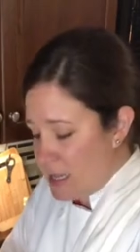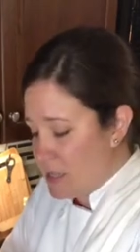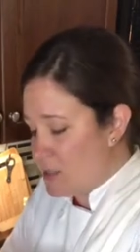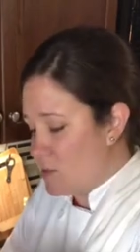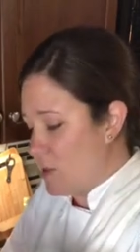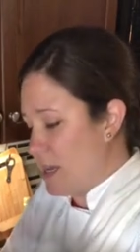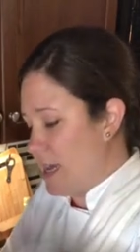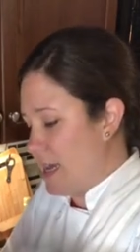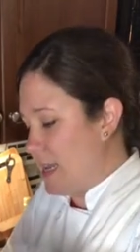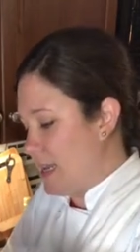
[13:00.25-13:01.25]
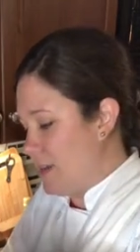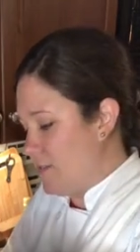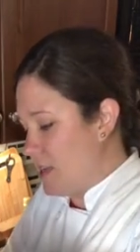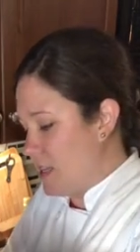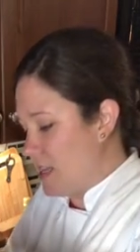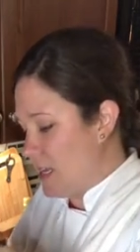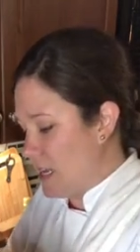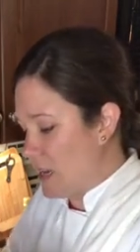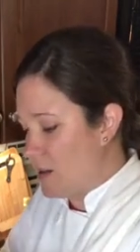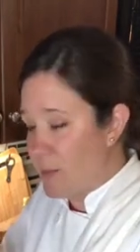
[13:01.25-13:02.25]
This is what I had left in the thing,
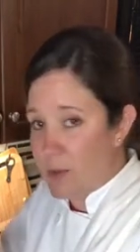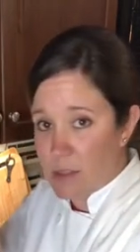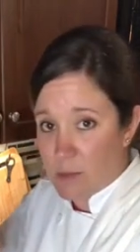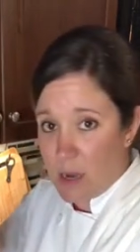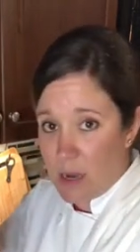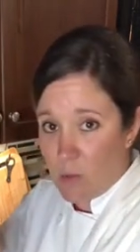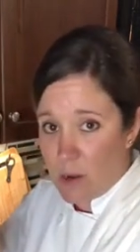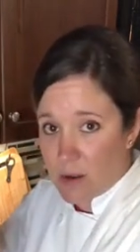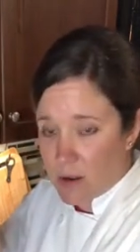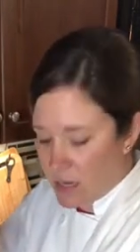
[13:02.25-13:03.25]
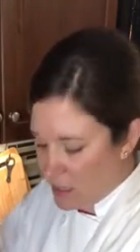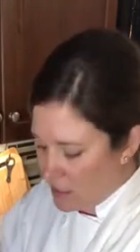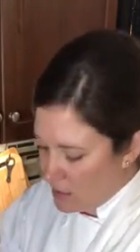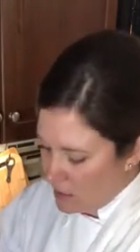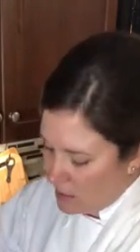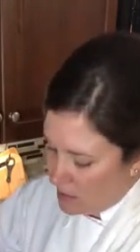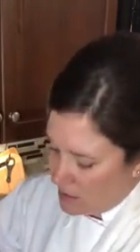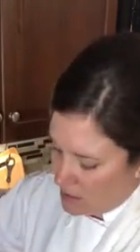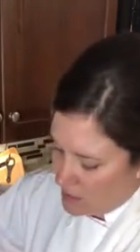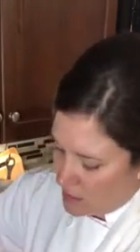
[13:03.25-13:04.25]
and I already put some hot water in it
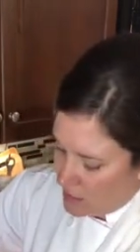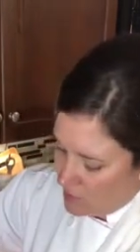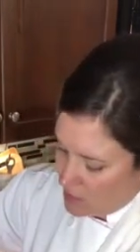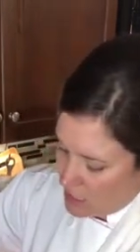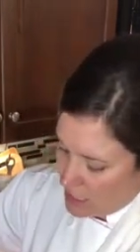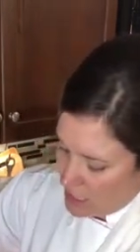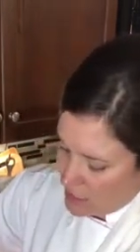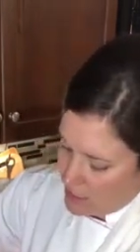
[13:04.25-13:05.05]
to get everything out of